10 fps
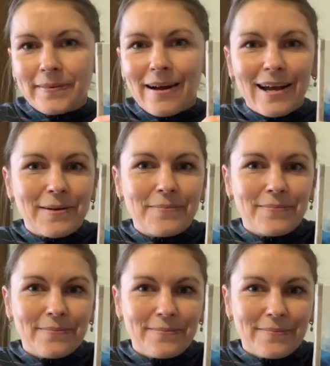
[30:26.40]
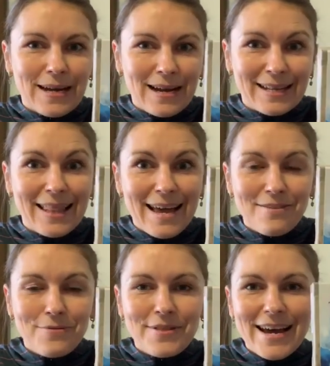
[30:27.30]
I am in
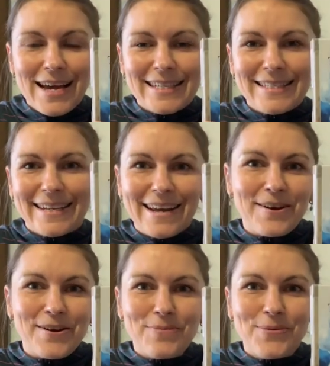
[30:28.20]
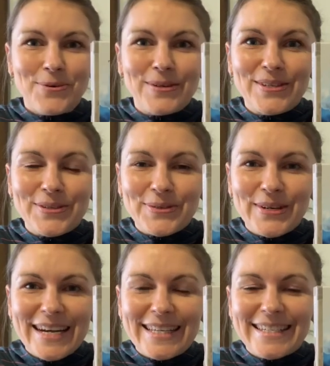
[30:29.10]
love with that, and I hope you
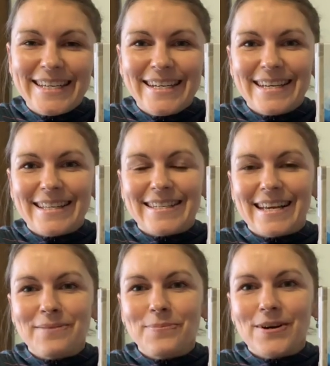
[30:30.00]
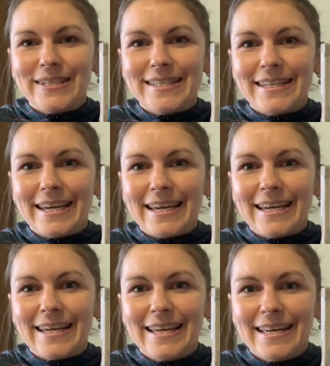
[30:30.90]
enjoyed this
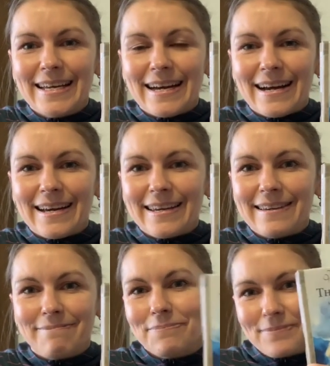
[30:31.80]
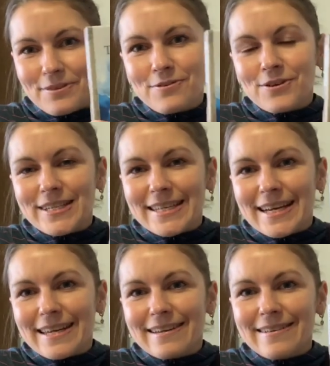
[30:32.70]
unboxing. Of course,
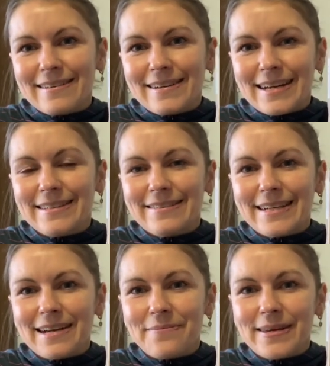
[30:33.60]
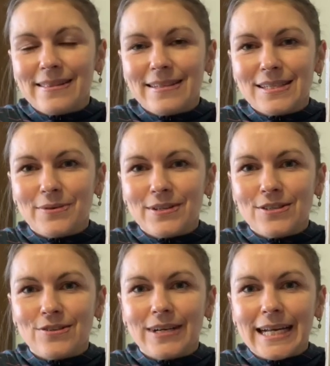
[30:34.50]
I can't recommend this one
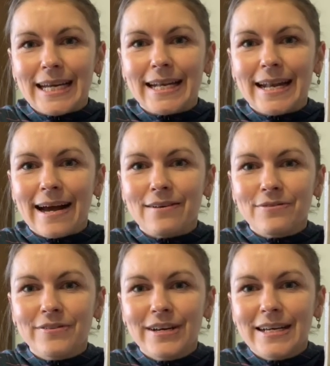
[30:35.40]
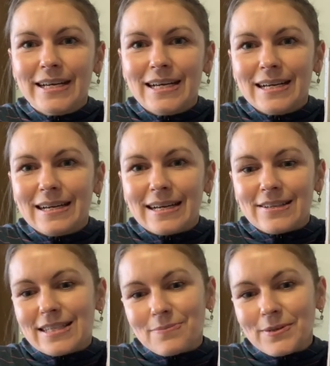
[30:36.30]
strongly enough.
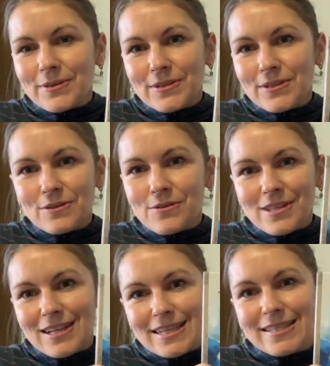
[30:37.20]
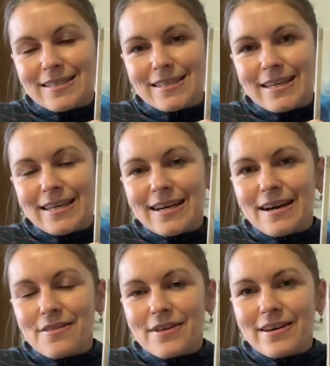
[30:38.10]
It's just because all the lessons here
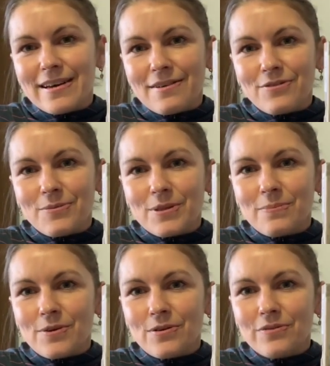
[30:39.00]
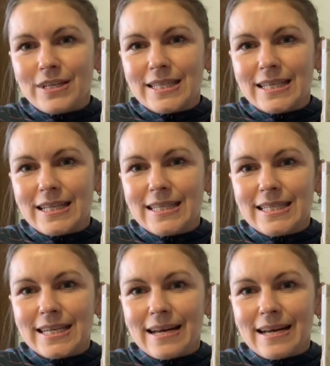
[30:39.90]
are from the Prophet, and